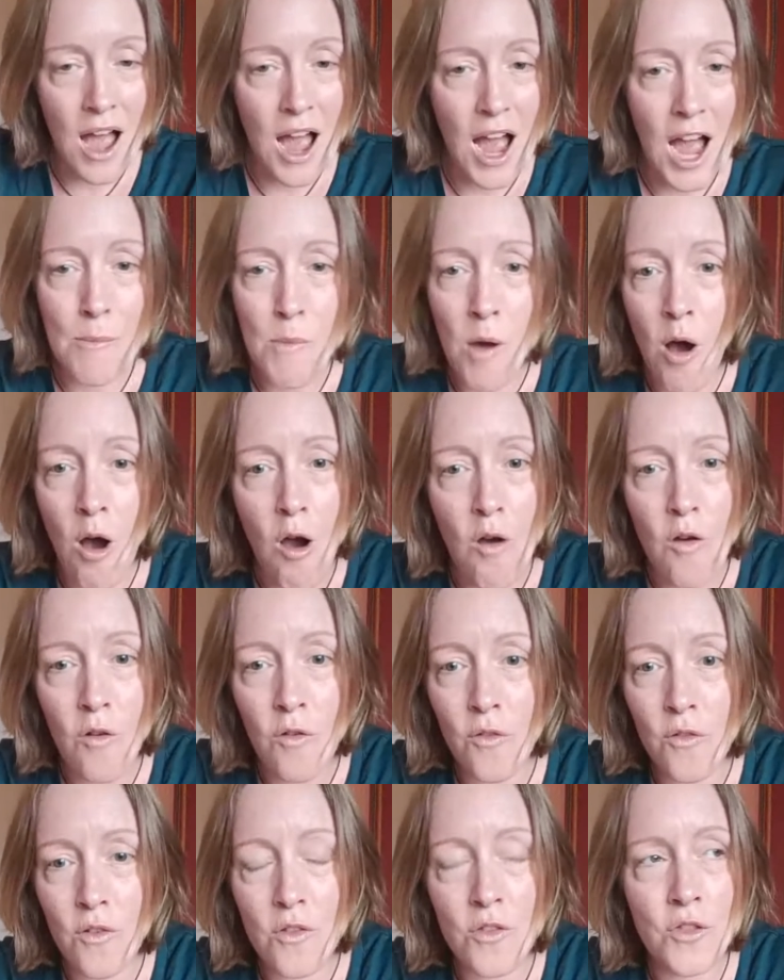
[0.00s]
I'm
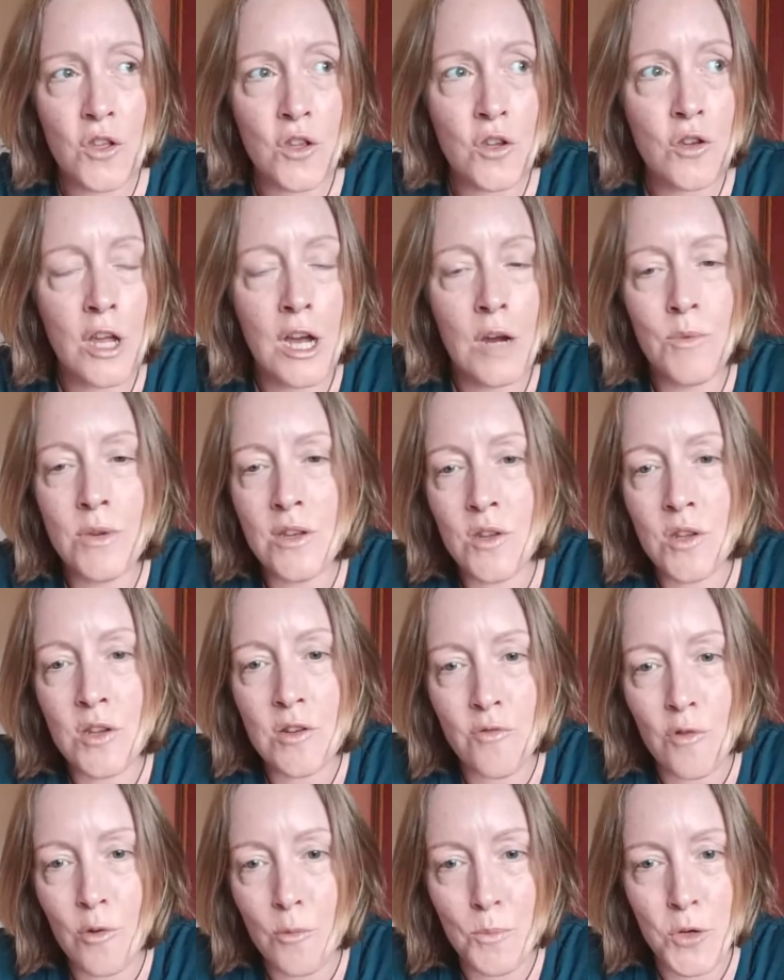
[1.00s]
off. There's no
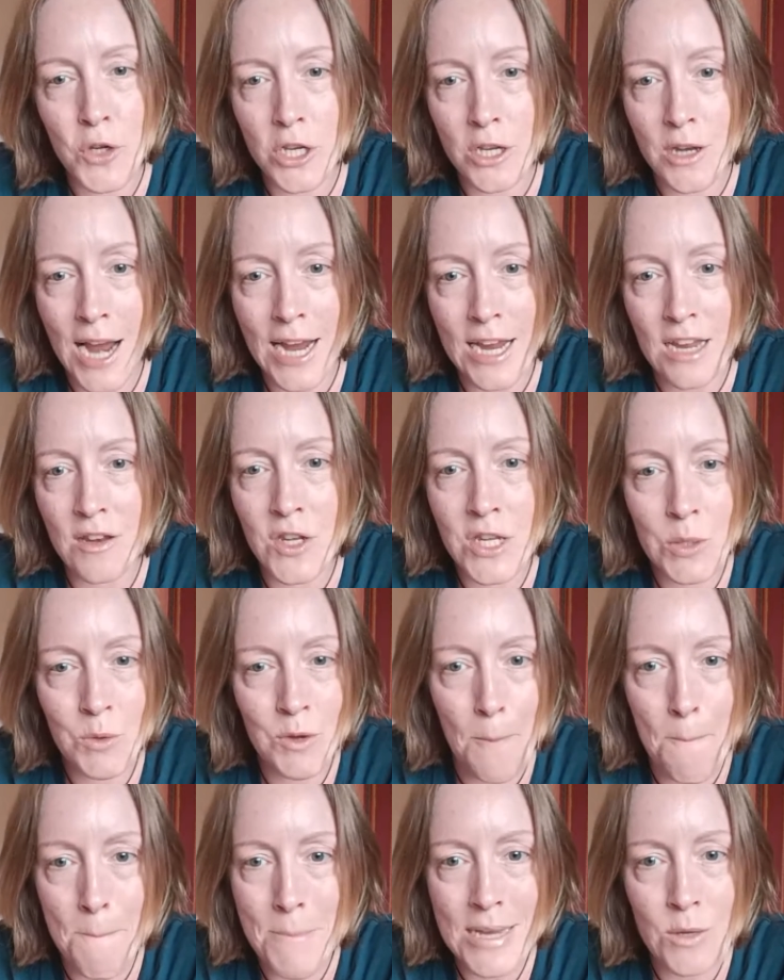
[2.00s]
interruption. I can do it
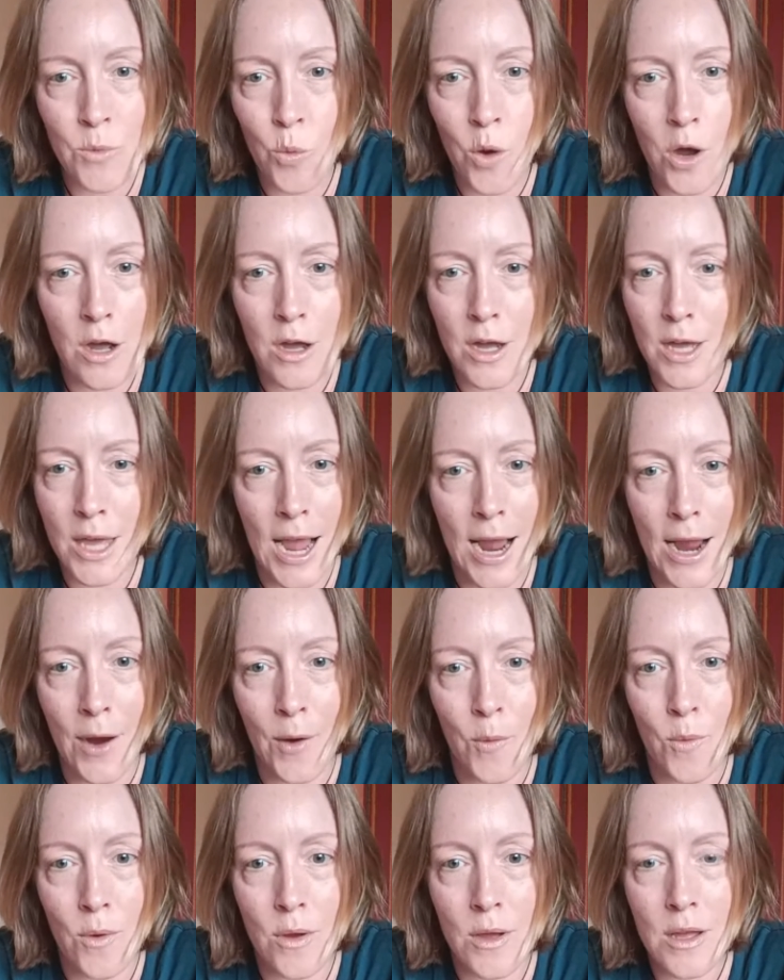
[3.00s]
mid
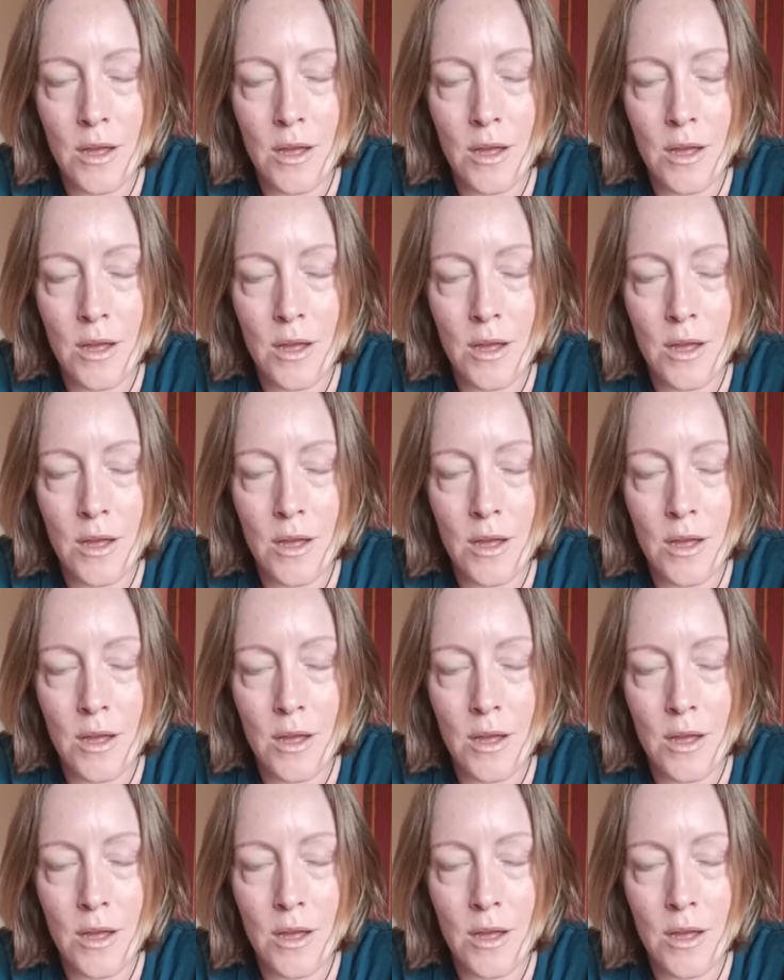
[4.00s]
workout.